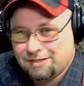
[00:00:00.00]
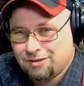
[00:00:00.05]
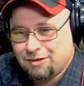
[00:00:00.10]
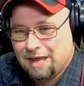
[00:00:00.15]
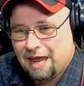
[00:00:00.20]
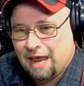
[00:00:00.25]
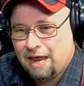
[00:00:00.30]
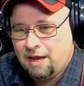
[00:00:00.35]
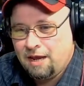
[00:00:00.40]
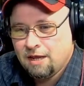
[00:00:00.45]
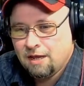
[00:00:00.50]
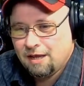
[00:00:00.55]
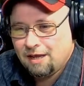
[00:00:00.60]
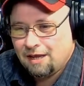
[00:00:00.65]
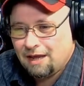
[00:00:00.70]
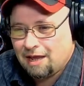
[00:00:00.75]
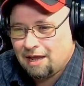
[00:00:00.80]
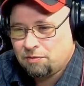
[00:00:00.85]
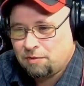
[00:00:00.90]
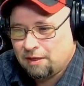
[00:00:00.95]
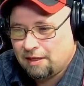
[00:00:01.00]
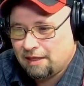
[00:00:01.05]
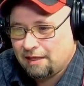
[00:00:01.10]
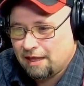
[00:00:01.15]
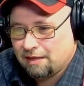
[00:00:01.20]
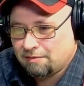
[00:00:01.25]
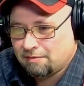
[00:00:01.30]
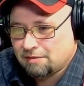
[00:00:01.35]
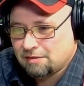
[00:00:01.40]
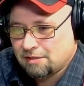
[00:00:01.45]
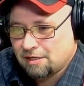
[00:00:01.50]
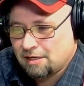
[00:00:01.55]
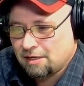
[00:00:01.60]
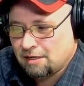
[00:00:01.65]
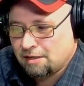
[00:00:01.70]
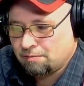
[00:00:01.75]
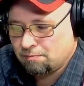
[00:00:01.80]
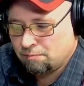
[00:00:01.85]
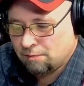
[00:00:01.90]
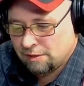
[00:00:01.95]
okay. I think that
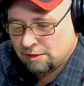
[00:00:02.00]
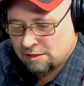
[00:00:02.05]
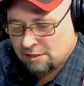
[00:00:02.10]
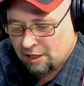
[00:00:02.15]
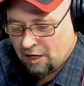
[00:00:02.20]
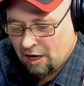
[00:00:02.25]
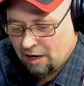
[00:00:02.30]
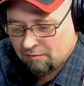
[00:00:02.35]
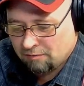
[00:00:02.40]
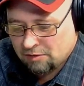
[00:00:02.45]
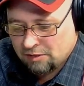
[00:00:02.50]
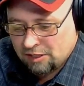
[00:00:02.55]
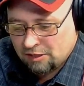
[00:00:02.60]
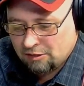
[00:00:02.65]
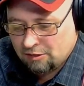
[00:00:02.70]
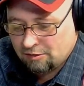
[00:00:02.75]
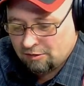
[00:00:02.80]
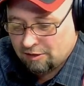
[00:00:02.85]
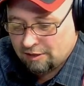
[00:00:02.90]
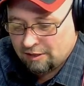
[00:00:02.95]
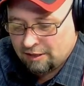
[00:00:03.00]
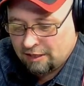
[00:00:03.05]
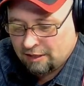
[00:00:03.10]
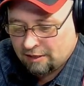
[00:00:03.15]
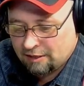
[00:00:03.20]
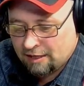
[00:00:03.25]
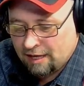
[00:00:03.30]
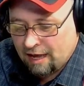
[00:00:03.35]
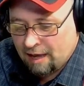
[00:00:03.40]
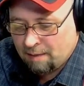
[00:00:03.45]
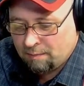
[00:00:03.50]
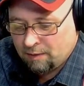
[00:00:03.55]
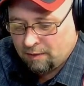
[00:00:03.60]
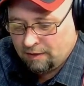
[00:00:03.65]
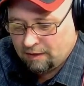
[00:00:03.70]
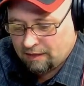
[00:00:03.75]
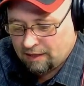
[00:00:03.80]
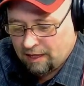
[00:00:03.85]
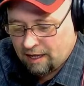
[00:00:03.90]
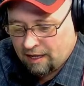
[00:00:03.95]
was a conversation that needed to
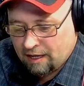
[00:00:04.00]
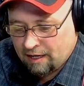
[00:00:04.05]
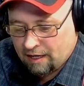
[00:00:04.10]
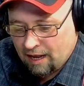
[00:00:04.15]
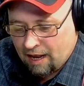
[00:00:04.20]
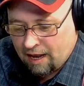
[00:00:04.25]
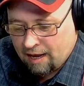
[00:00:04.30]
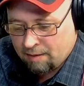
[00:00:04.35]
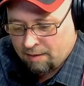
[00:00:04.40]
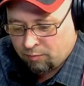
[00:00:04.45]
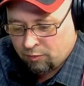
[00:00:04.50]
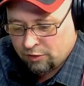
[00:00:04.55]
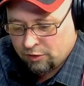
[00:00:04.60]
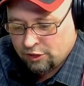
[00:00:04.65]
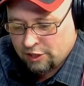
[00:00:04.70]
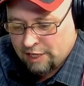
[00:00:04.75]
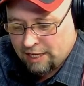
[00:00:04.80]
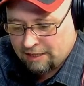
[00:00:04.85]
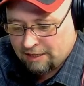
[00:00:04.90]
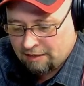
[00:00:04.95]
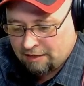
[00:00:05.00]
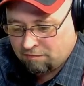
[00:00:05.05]
happen, and I appreciate the